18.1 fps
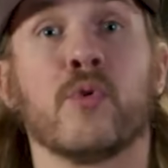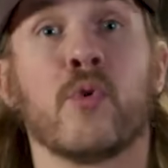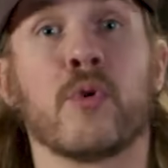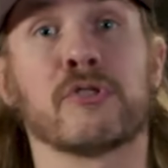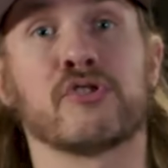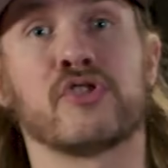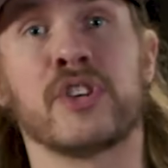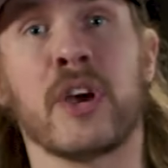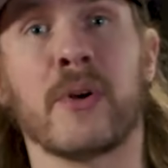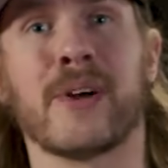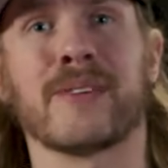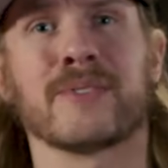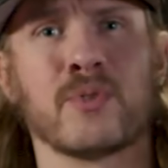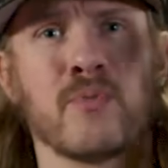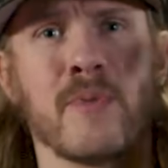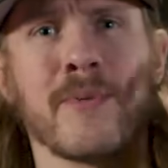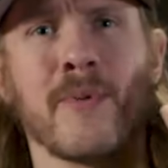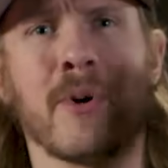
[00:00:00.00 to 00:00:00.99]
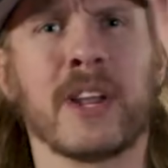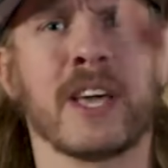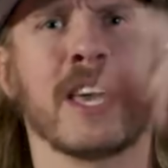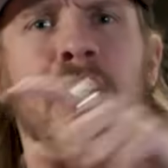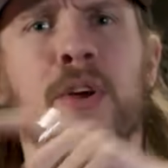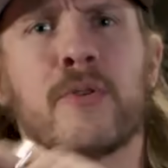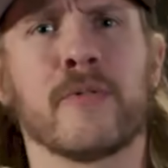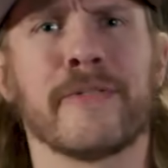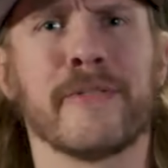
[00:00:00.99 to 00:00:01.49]
to our shoutouts. We want to
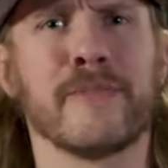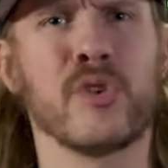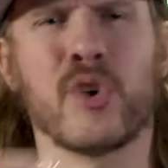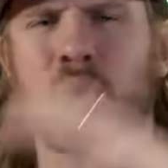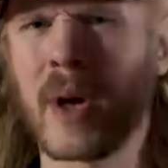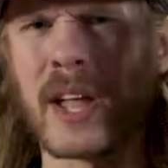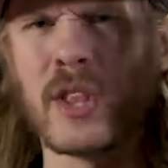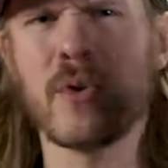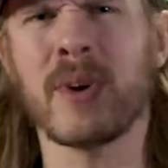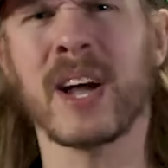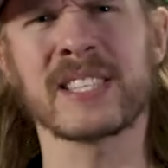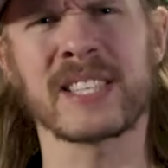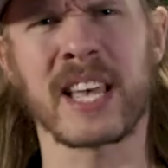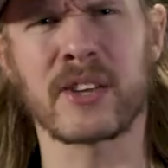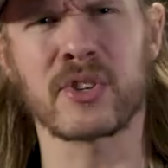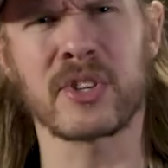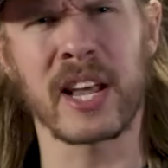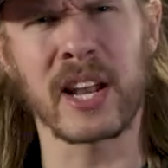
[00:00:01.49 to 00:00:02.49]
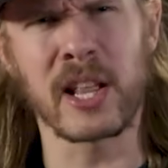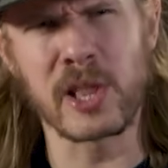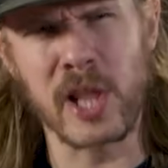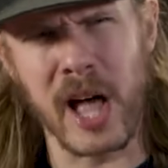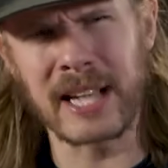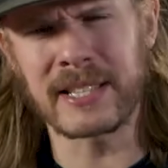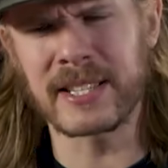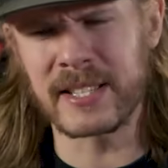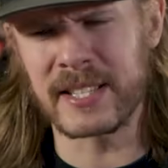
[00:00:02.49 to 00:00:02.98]
hear from you. And you guys actually had a
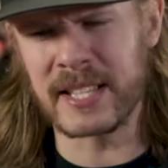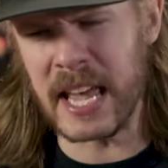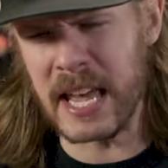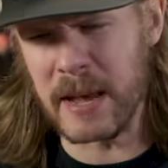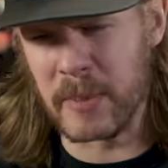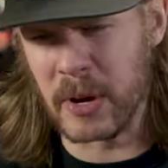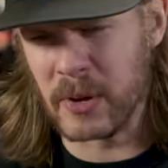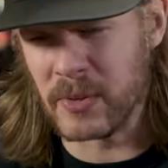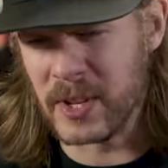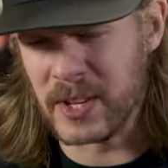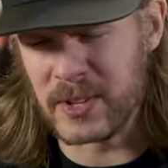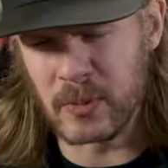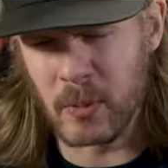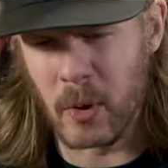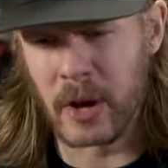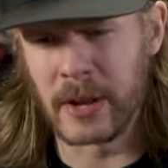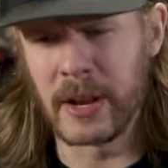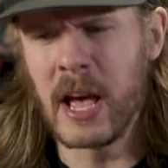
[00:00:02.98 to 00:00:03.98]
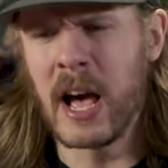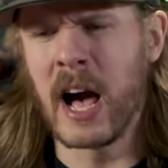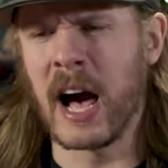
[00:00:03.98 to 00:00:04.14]
lot to say about this one.